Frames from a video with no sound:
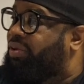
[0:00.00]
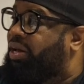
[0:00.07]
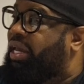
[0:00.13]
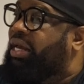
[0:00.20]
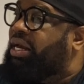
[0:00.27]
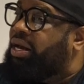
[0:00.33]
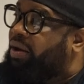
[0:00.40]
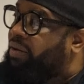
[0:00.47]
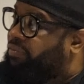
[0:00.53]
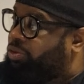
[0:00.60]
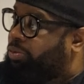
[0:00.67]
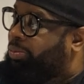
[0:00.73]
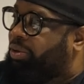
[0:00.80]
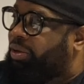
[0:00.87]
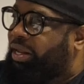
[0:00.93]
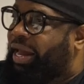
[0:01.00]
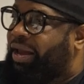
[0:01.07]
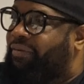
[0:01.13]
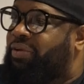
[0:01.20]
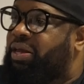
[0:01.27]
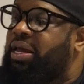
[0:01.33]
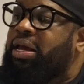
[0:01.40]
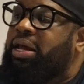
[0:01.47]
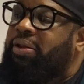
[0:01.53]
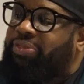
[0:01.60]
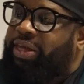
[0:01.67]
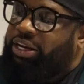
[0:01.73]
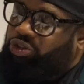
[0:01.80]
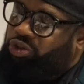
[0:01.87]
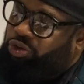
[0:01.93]
a comfortable life,
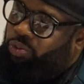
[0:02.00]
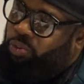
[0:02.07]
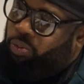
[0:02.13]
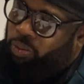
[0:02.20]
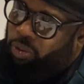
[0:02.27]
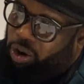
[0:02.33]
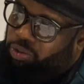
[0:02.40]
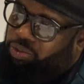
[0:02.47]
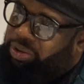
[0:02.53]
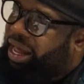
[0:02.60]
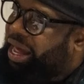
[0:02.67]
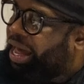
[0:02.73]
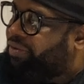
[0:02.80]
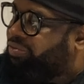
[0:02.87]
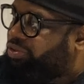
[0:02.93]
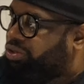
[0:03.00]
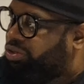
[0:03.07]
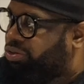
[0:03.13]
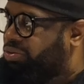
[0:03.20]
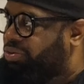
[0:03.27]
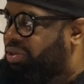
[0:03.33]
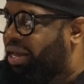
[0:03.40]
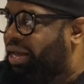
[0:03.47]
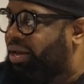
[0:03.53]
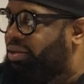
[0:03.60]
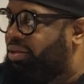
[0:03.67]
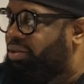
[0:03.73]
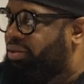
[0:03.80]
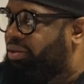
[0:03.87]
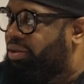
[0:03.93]
that you won't have to do that.
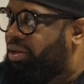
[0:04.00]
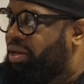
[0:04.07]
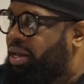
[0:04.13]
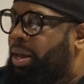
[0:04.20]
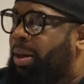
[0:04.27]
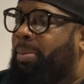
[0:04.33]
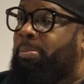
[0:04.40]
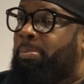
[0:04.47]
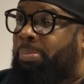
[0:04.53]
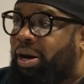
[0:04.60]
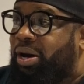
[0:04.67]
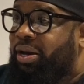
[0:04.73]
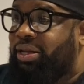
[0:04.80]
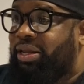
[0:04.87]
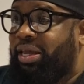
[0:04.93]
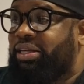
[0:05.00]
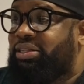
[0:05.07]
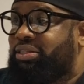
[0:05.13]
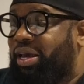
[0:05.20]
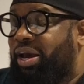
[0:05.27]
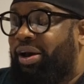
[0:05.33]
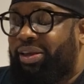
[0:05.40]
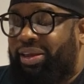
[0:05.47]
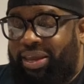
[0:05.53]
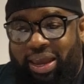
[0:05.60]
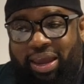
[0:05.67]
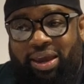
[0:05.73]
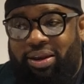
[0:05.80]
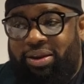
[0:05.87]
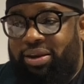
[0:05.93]
But it's,
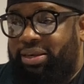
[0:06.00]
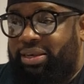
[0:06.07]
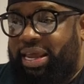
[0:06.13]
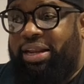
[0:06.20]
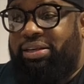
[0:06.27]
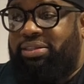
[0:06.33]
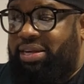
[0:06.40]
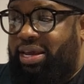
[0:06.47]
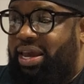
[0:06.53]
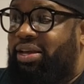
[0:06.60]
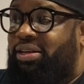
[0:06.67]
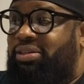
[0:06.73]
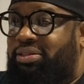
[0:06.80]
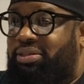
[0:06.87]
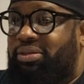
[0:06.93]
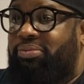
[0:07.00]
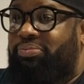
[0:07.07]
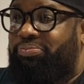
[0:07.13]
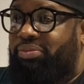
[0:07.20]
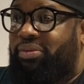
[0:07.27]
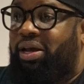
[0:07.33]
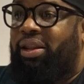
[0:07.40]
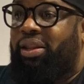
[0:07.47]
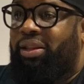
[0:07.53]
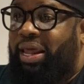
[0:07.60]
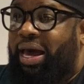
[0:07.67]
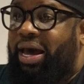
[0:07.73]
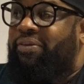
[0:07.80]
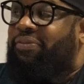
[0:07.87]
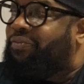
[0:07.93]
again, that takes a
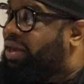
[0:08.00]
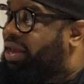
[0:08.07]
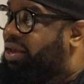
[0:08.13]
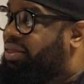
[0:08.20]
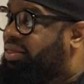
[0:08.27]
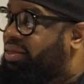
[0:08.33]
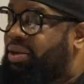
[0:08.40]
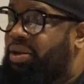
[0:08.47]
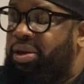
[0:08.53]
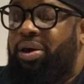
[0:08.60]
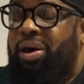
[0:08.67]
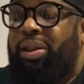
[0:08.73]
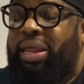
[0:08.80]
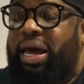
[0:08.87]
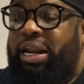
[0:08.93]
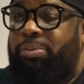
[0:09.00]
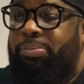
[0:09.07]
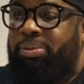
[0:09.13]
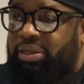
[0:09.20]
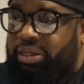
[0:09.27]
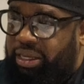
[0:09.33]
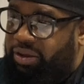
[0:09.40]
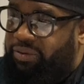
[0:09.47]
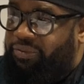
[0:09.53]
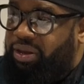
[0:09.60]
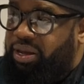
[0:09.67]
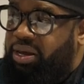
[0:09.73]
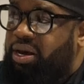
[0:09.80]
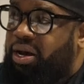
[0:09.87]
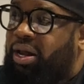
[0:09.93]
lot of faith, a lot of belief,
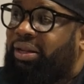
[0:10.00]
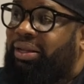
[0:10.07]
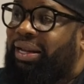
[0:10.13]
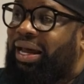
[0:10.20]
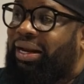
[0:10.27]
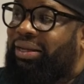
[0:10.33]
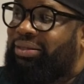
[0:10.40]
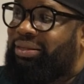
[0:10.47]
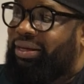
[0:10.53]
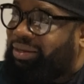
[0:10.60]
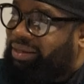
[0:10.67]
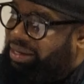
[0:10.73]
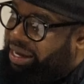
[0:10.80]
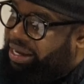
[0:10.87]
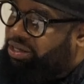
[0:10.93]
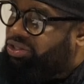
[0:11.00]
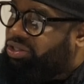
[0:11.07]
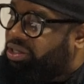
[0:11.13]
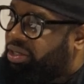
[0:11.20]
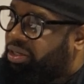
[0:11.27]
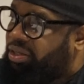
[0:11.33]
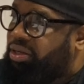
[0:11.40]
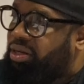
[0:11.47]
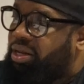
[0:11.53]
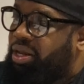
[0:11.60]
a lot of dedication,